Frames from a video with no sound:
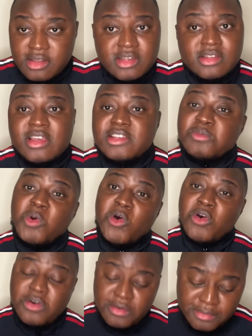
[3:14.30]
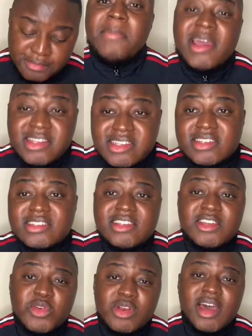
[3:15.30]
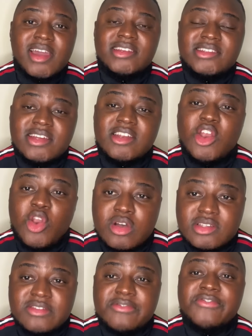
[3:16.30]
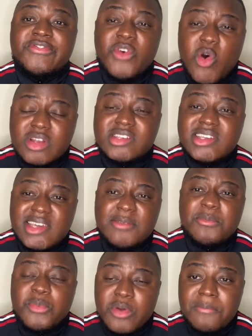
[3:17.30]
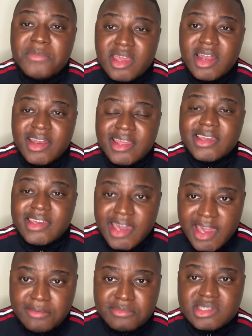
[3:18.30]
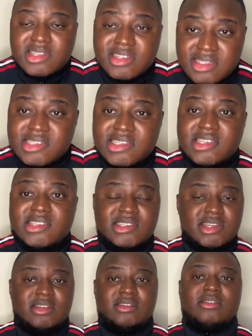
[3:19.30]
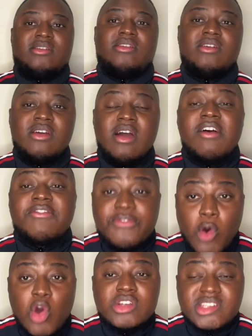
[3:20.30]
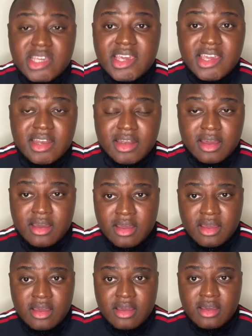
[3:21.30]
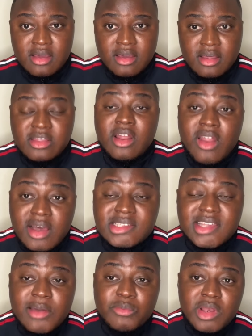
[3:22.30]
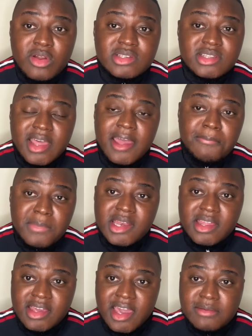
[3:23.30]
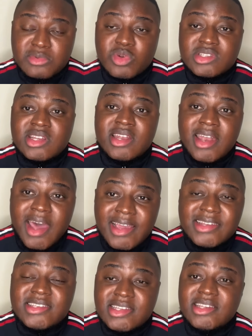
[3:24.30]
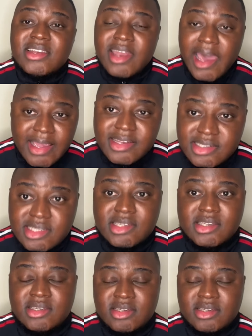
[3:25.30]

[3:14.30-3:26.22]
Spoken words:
There's more. Manchester United lost 14 Premier League games this season. 14. The last time we lost that many games was in 1990.